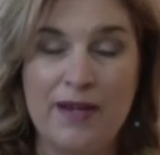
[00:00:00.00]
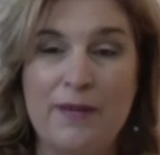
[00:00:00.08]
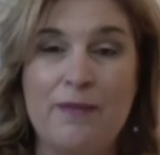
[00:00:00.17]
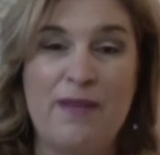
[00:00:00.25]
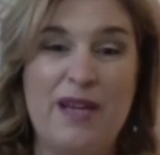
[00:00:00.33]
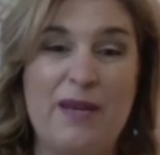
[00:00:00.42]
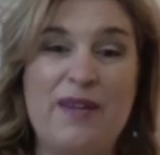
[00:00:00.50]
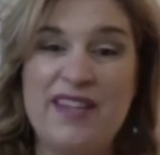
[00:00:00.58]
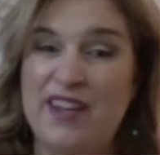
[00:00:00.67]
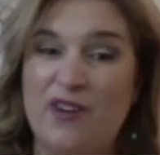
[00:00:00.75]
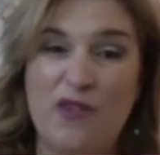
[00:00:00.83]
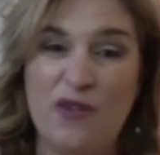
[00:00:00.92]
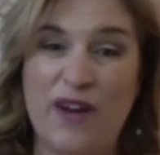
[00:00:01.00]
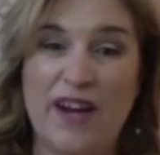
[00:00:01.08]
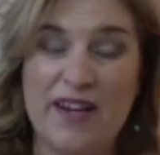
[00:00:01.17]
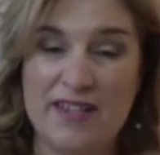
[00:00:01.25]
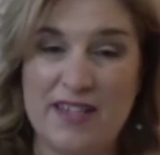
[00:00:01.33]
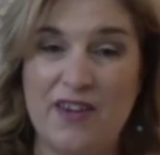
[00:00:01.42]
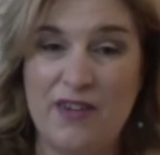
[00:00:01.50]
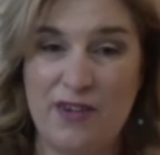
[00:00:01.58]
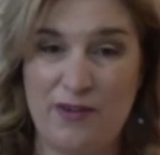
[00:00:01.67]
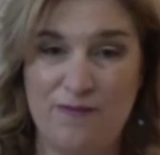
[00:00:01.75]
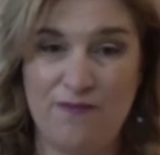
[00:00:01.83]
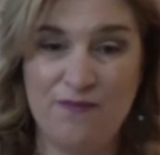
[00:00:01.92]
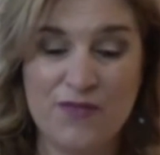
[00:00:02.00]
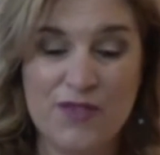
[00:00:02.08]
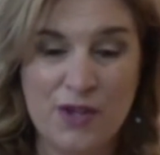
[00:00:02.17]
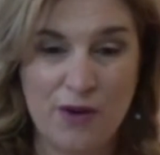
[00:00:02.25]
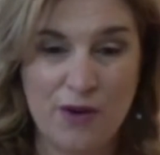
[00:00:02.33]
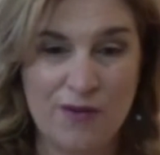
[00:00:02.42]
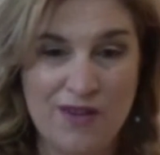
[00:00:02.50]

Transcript: but maybe they don't know how to tell you. So